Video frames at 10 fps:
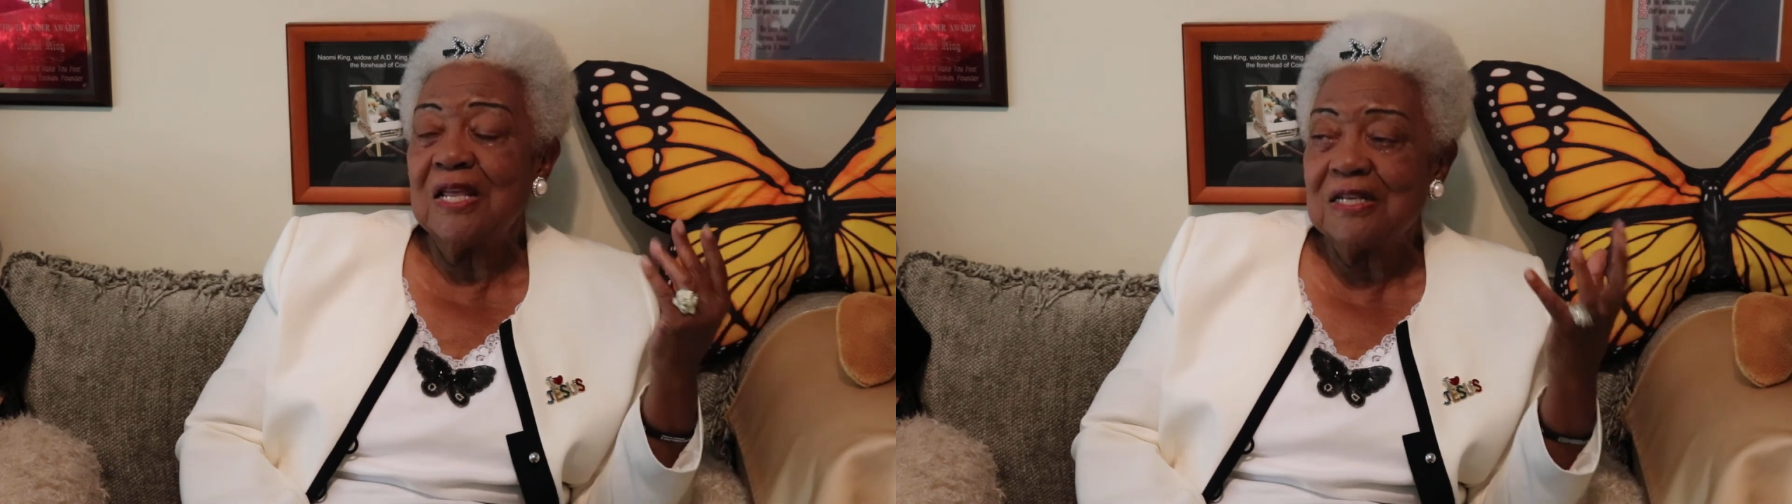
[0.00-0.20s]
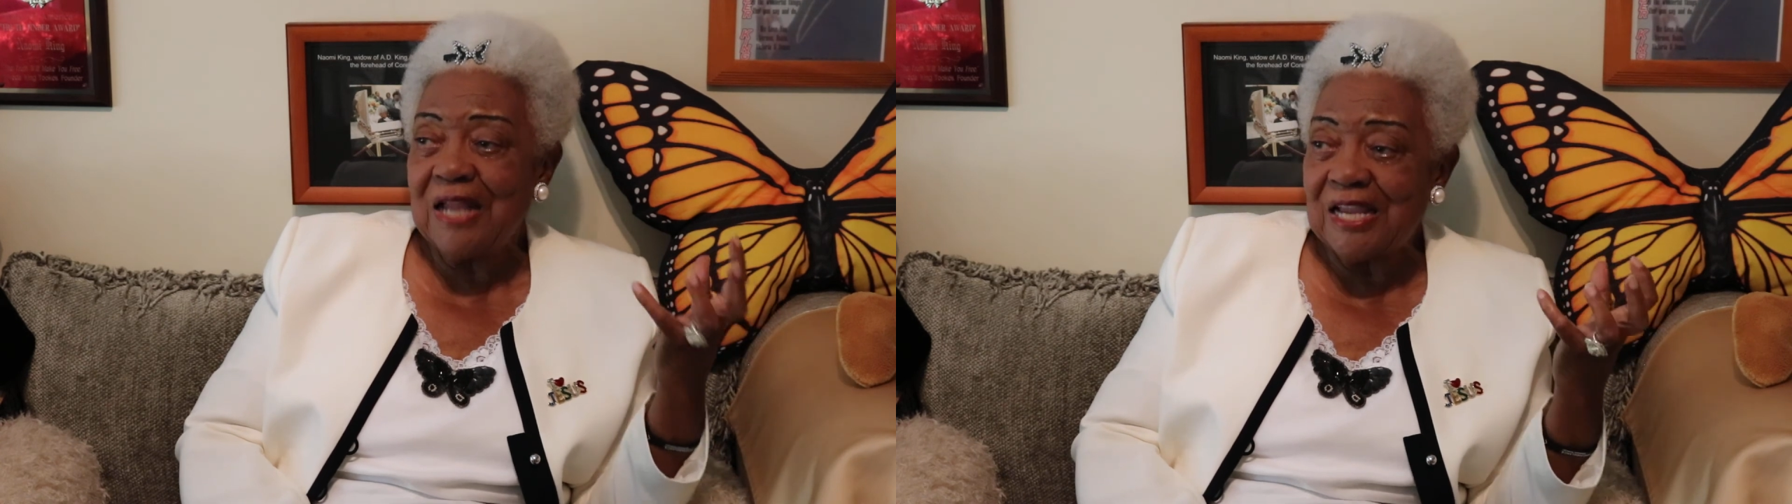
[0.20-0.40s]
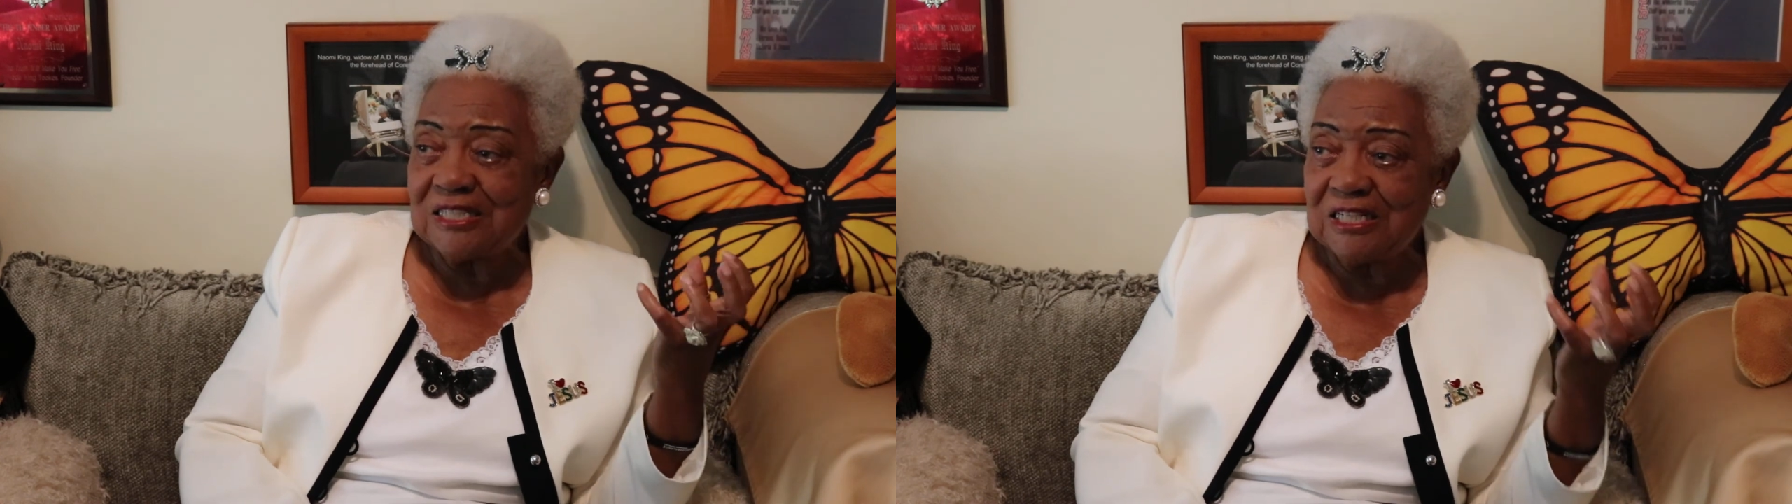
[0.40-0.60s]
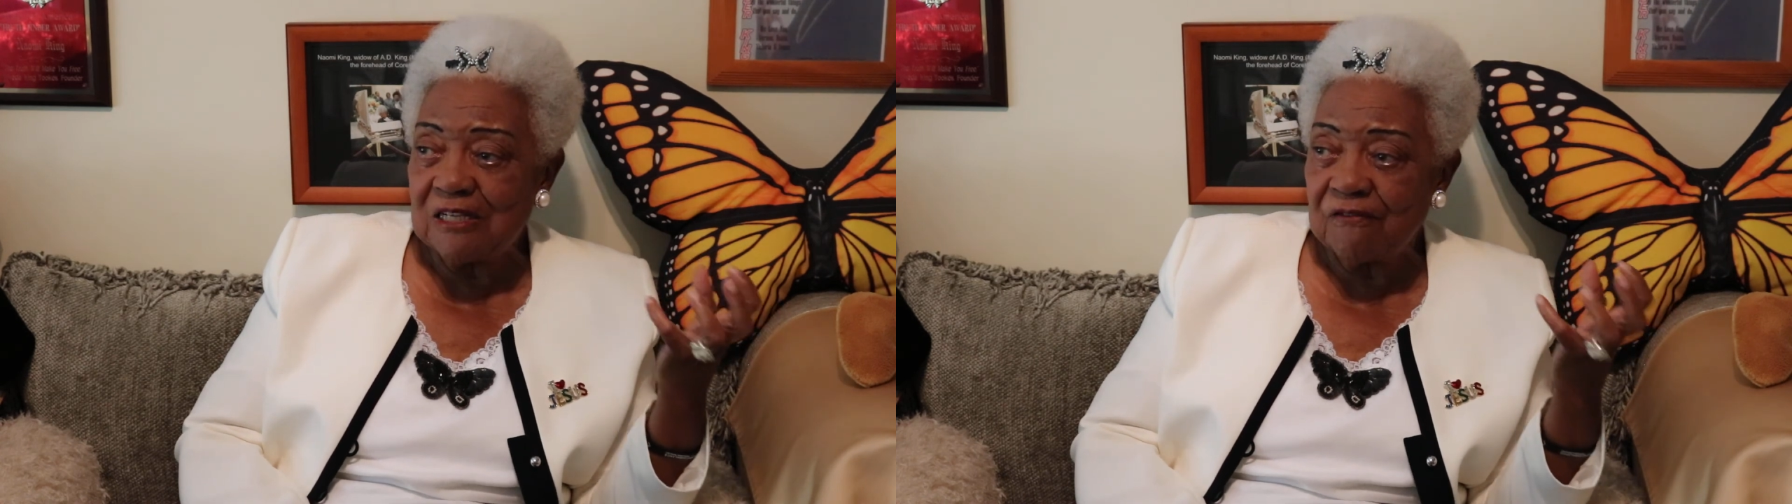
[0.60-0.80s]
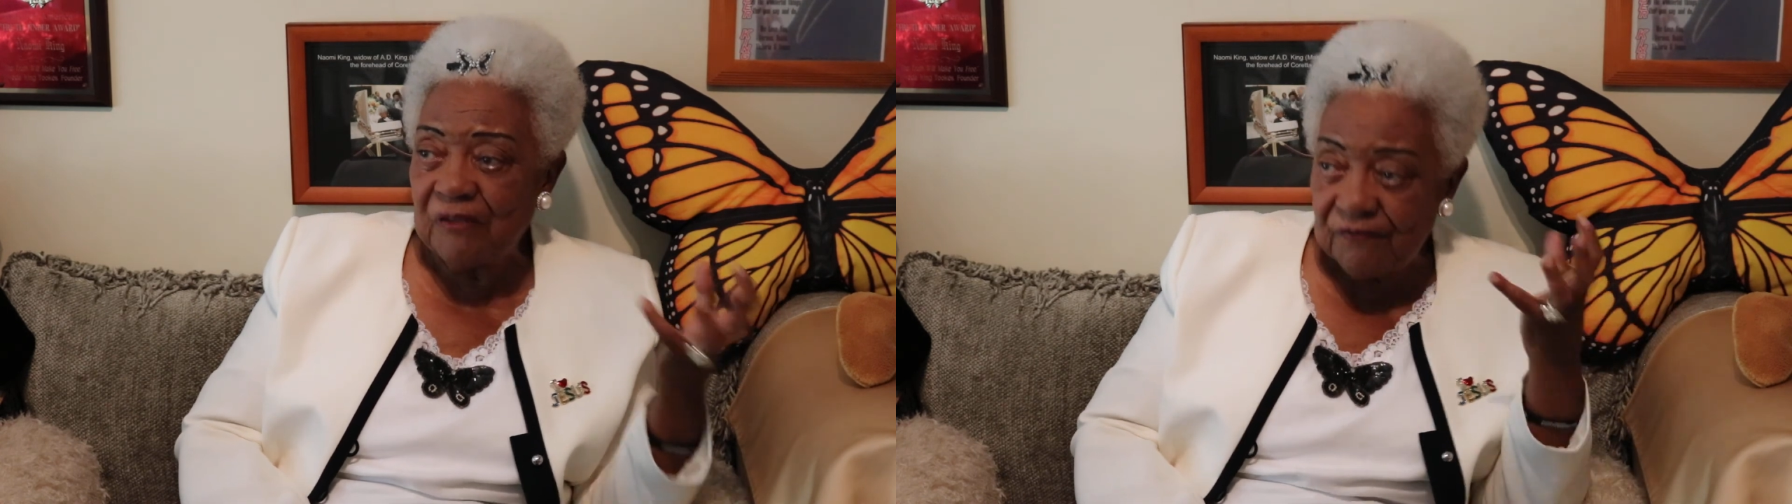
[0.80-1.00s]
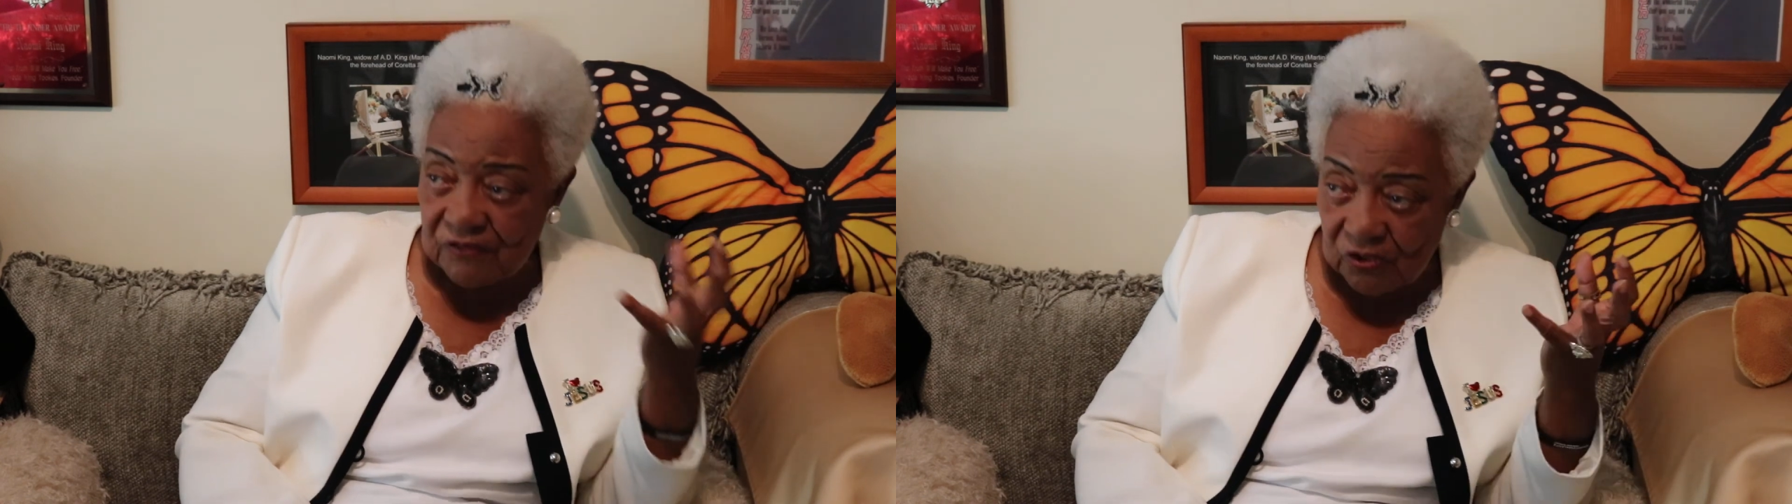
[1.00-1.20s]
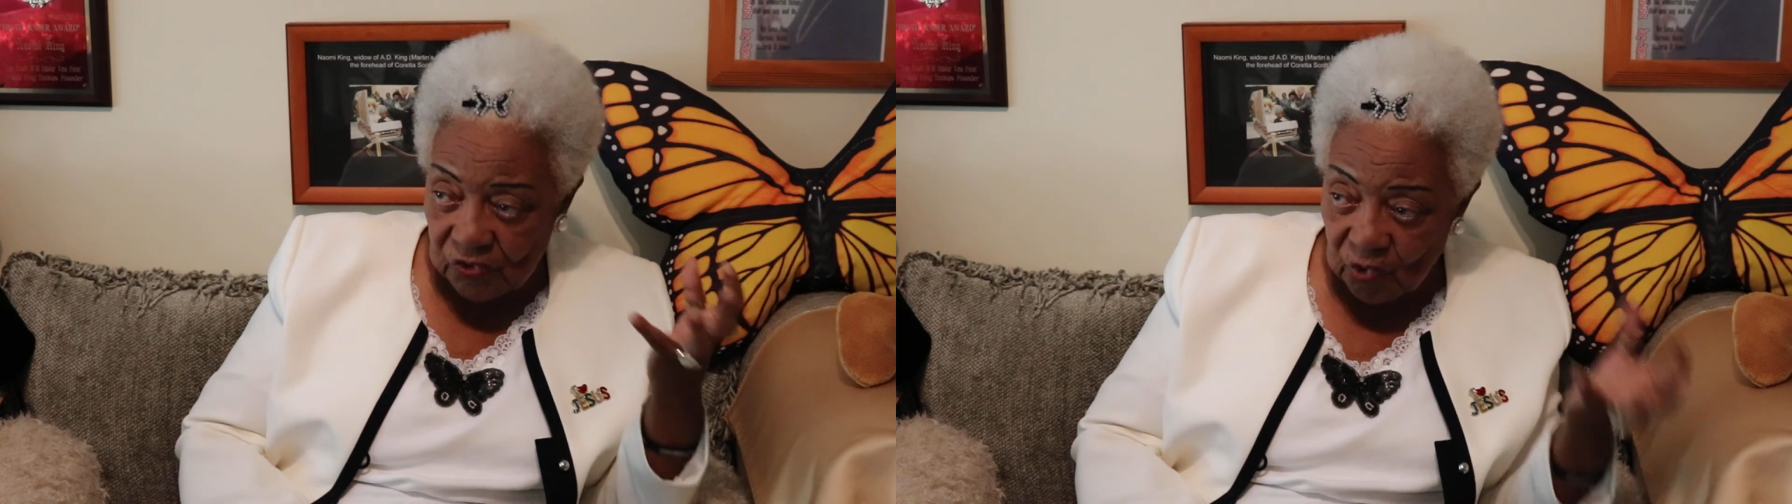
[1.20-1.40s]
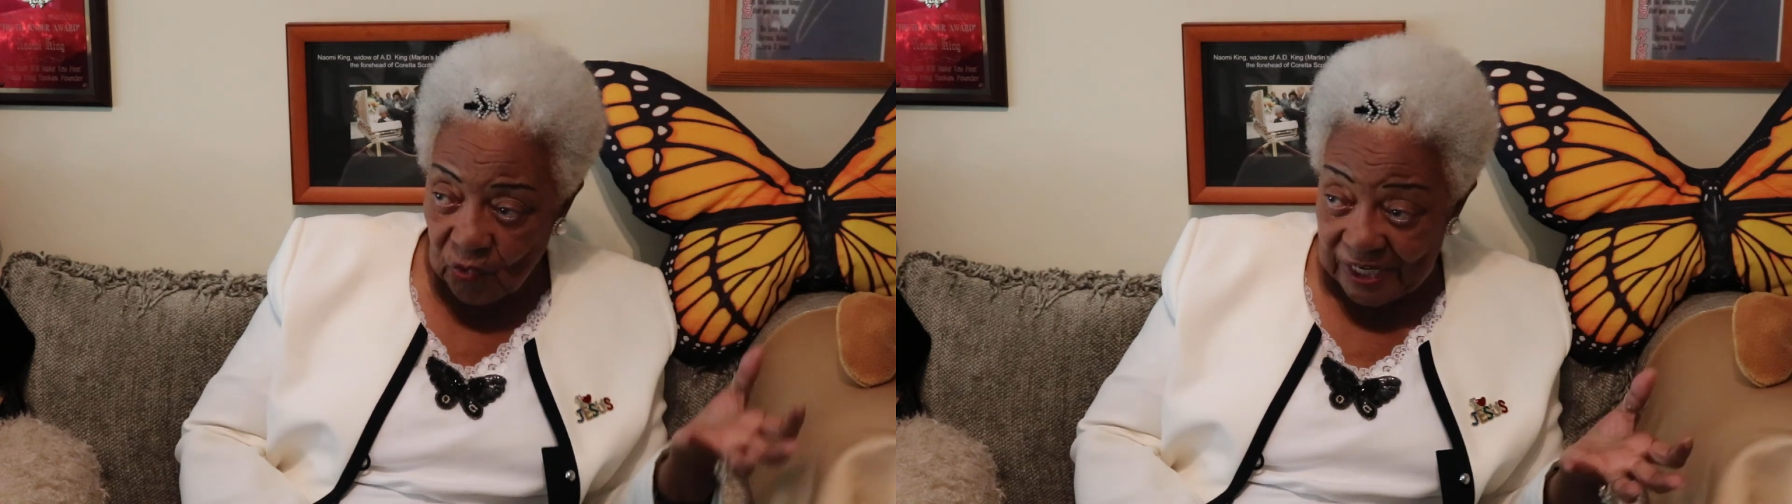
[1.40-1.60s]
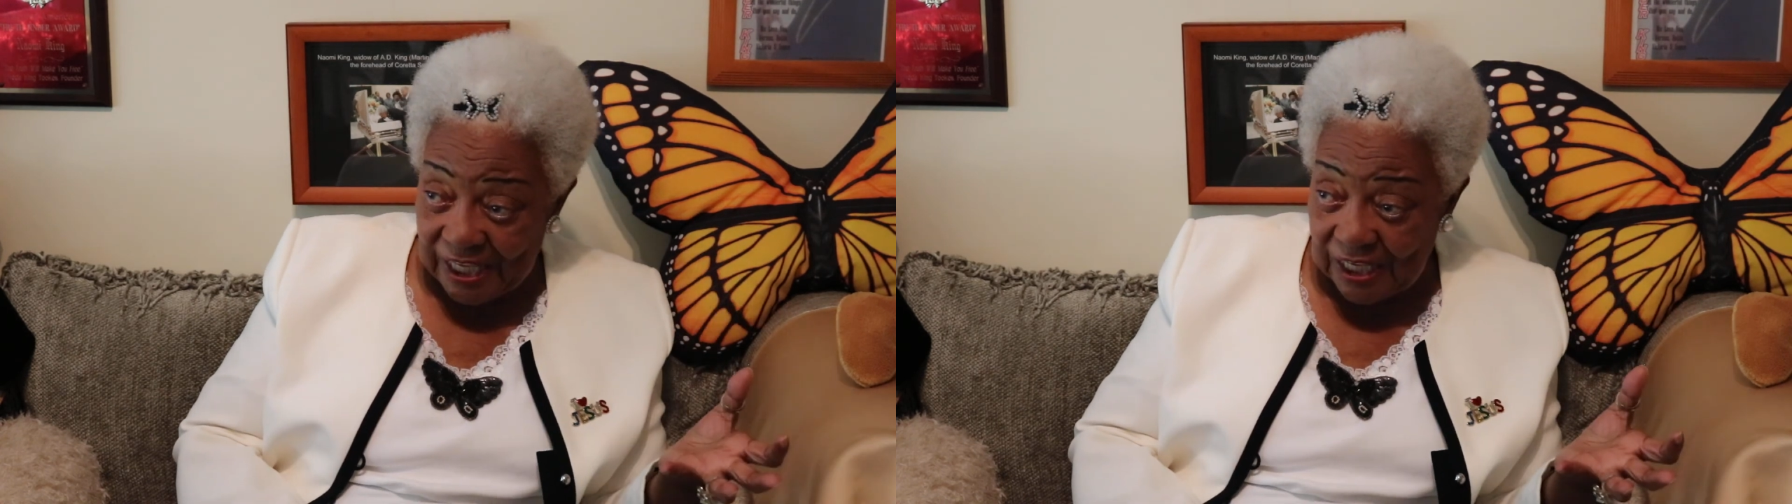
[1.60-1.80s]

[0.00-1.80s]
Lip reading: in 1953.